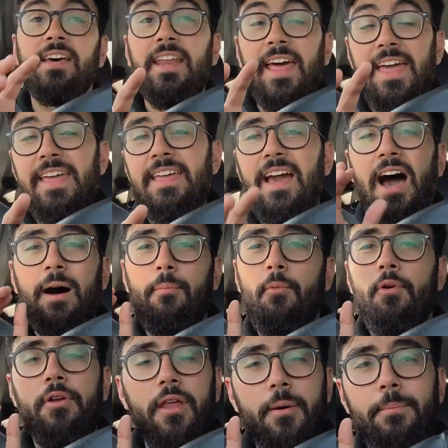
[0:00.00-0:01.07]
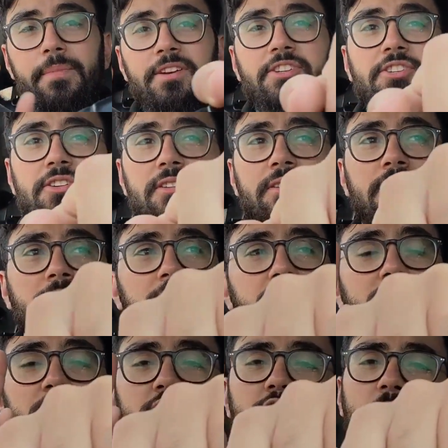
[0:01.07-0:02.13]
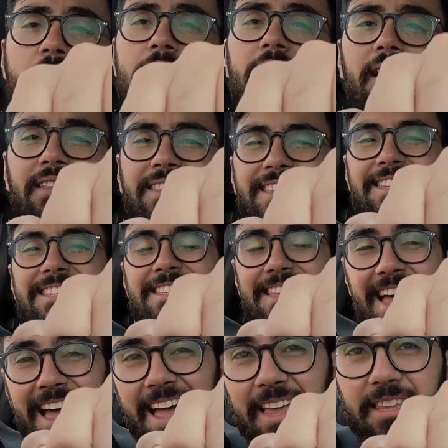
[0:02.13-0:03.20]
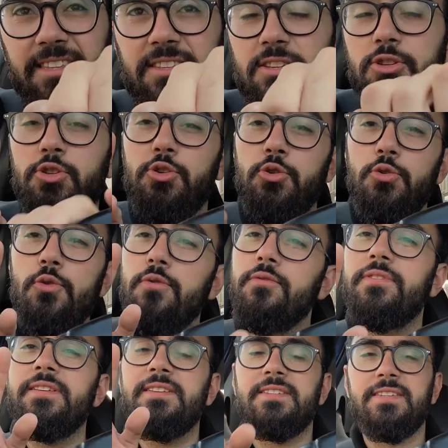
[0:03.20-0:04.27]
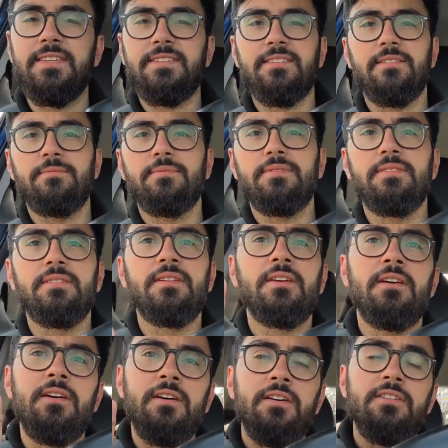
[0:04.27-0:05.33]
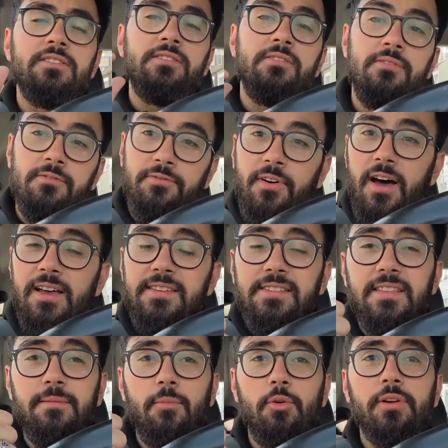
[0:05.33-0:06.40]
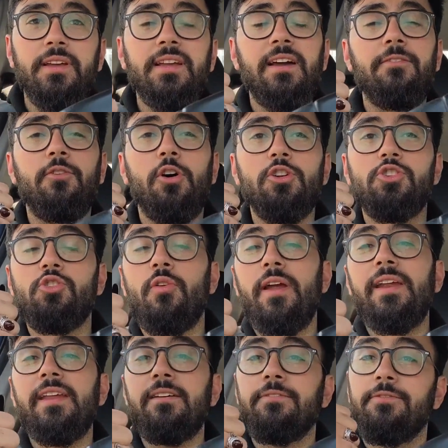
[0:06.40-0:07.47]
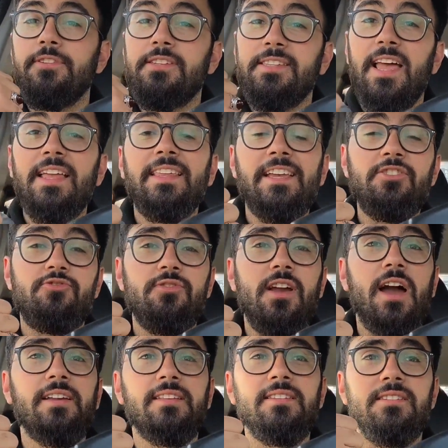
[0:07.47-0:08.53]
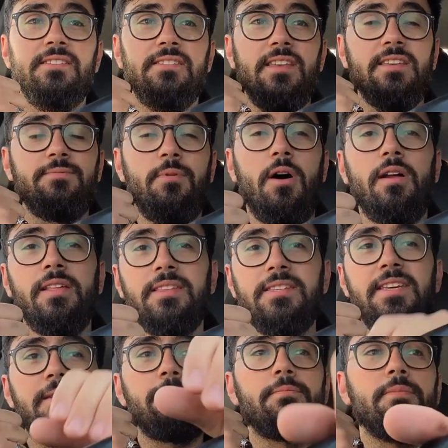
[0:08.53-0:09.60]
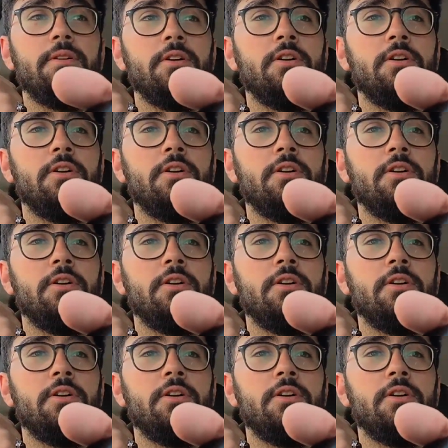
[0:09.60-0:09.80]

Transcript: Today, I'm on a mission to try and understand two of these systems. First, in the morning, I've got a training for standard entry guidance as part of the team.